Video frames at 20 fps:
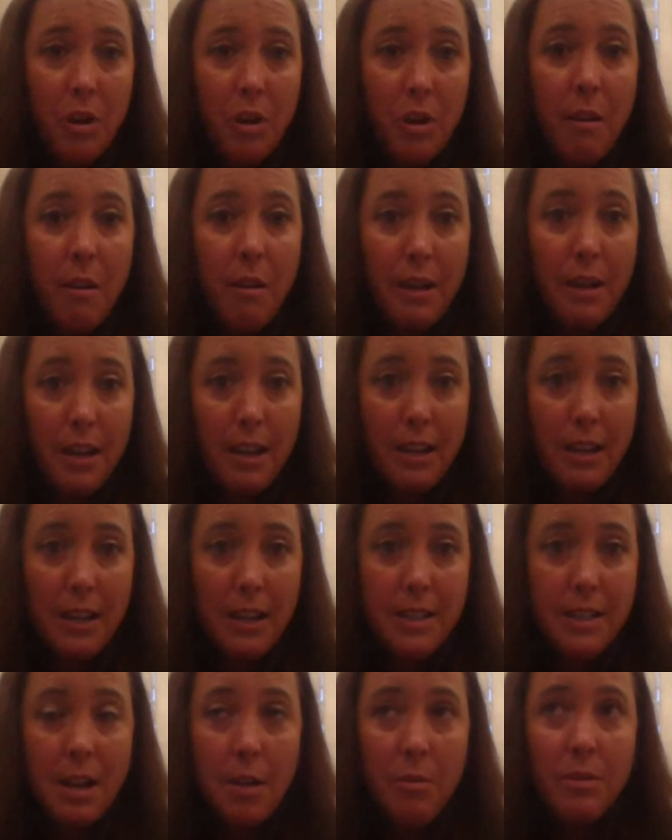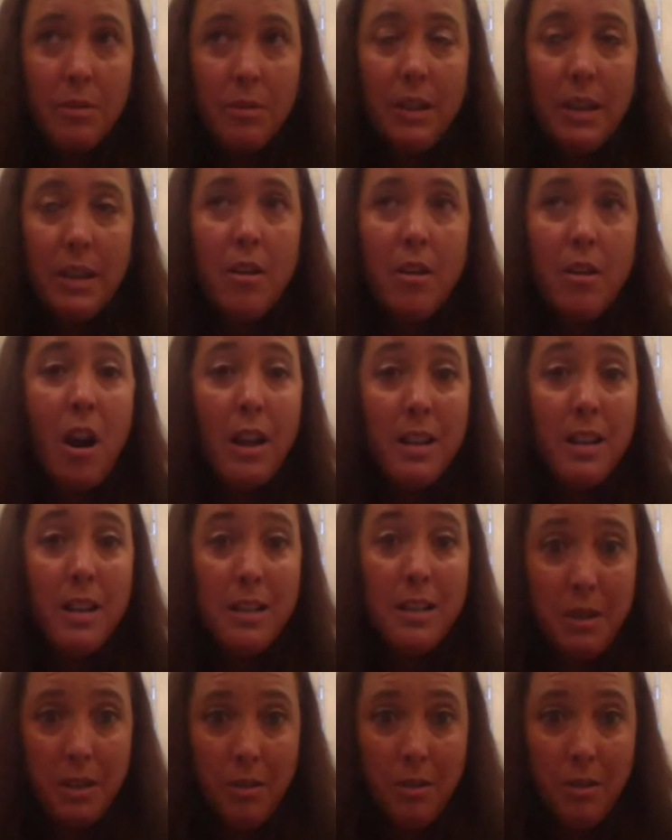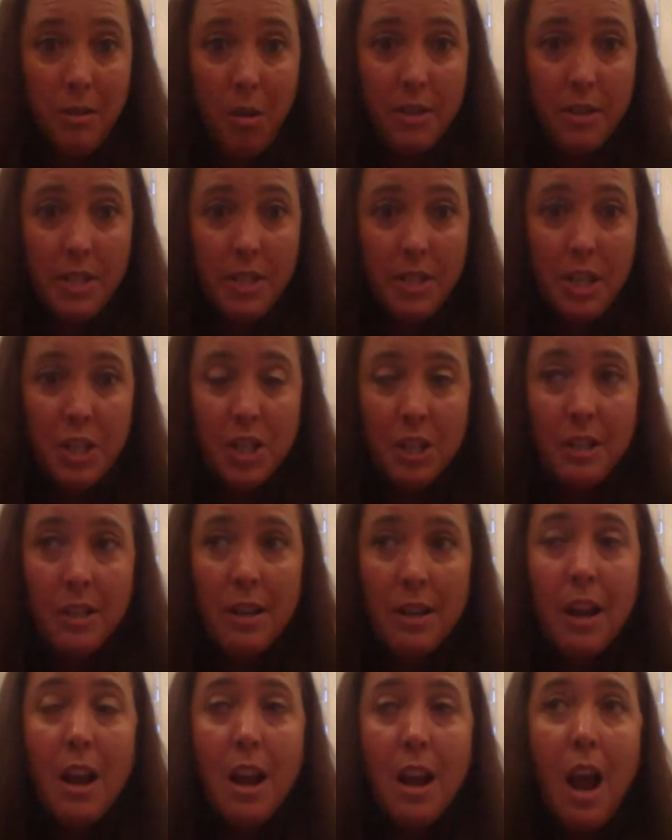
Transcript: company it is. I would like Khan to be in the conversation.